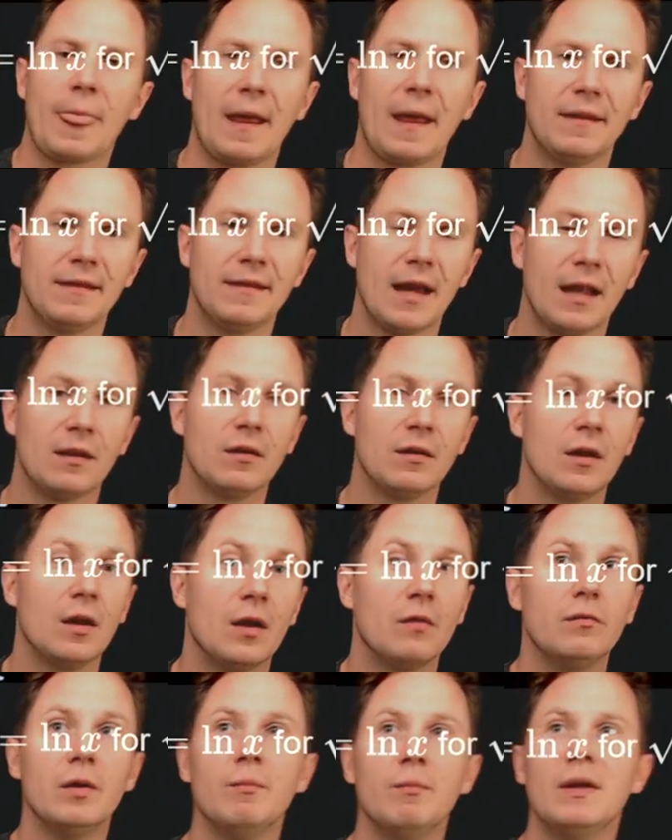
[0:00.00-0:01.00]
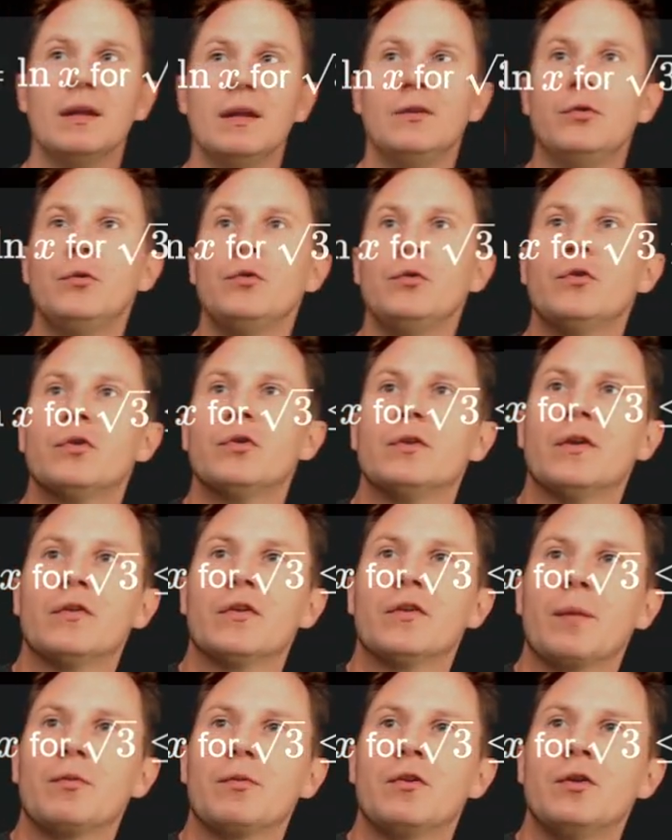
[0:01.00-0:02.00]
and then we may use the
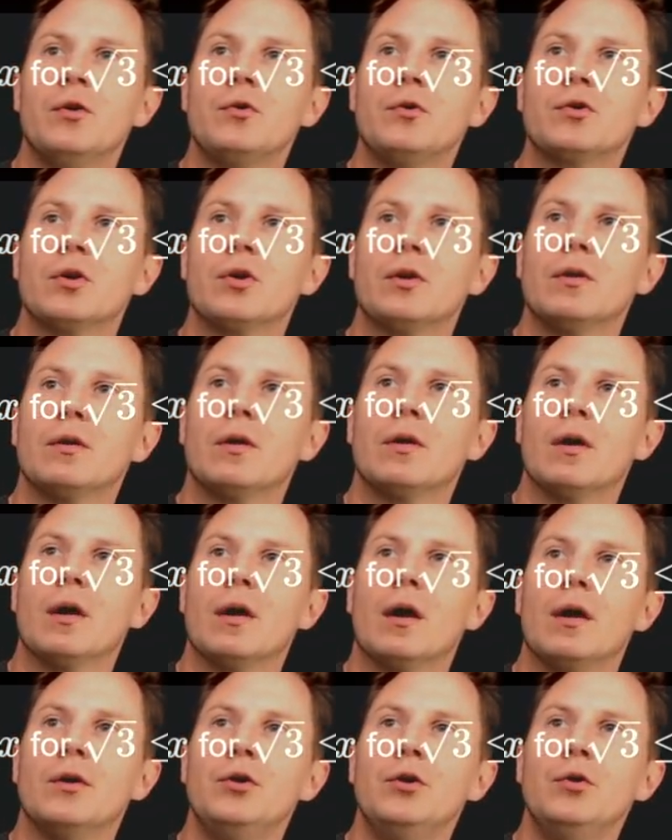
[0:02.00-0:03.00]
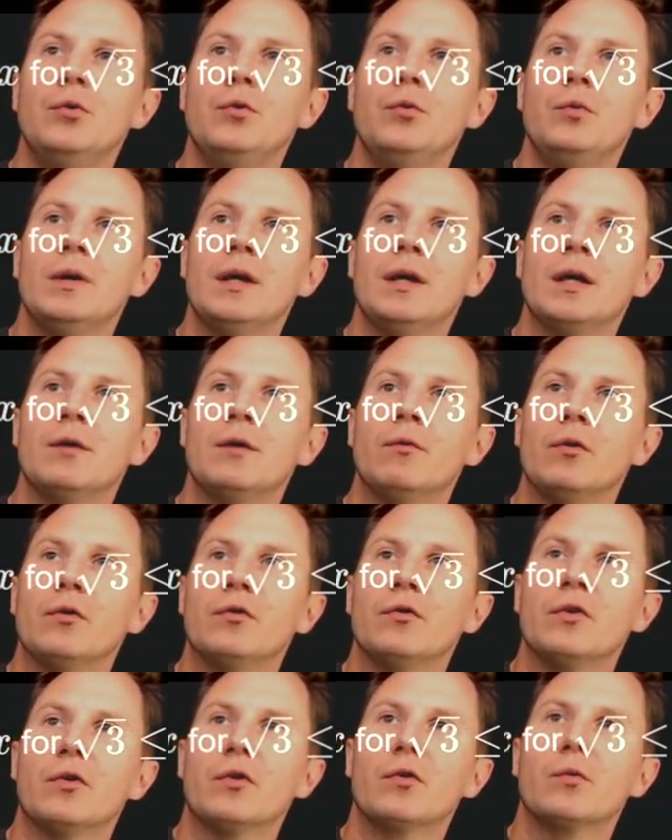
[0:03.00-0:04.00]
substitution uh, u
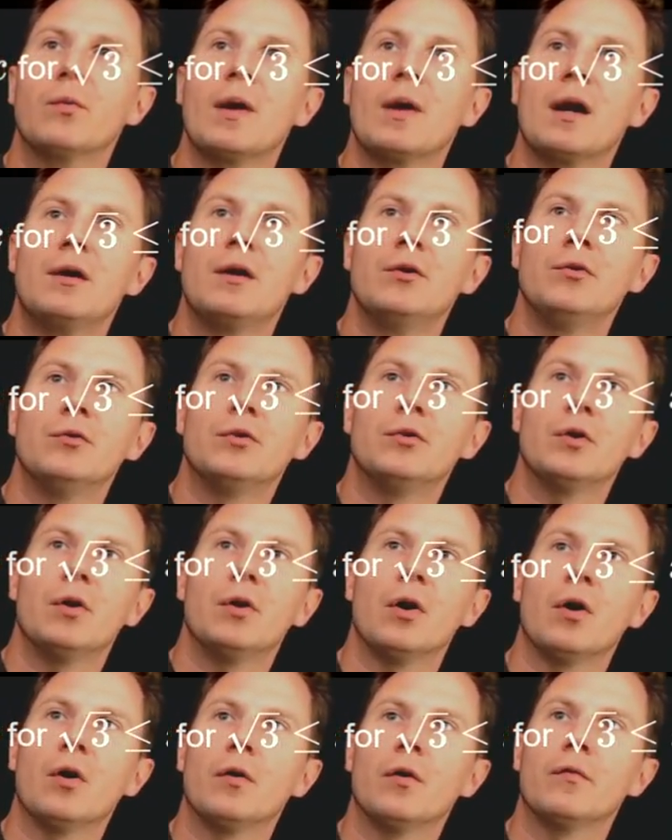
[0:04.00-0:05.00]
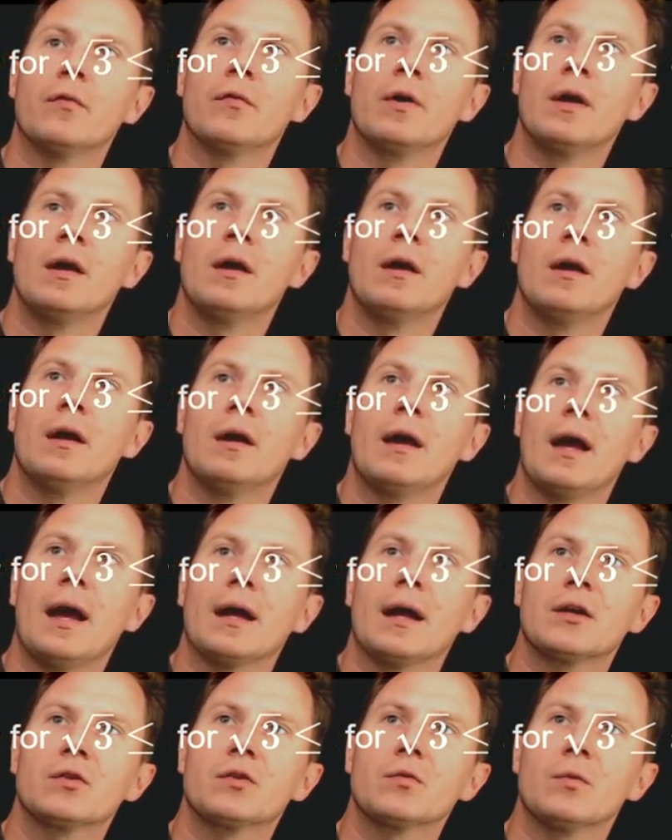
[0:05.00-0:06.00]
equals the square root of
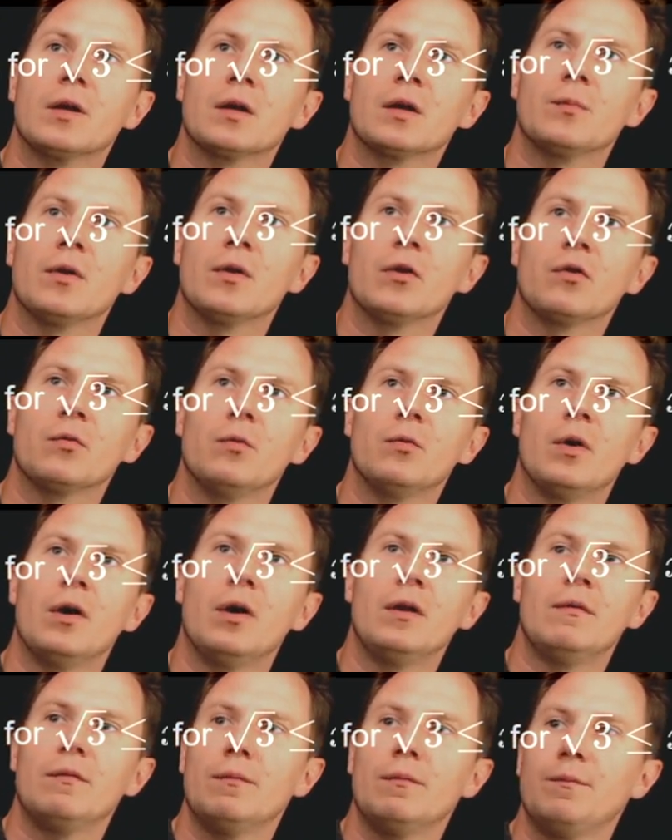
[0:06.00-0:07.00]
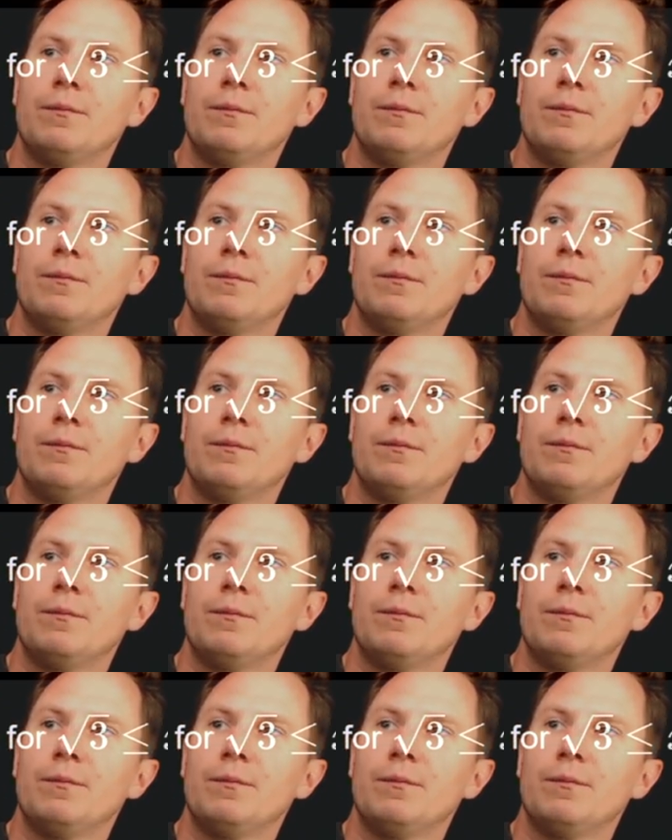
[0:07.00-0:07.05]
x squared plus 1.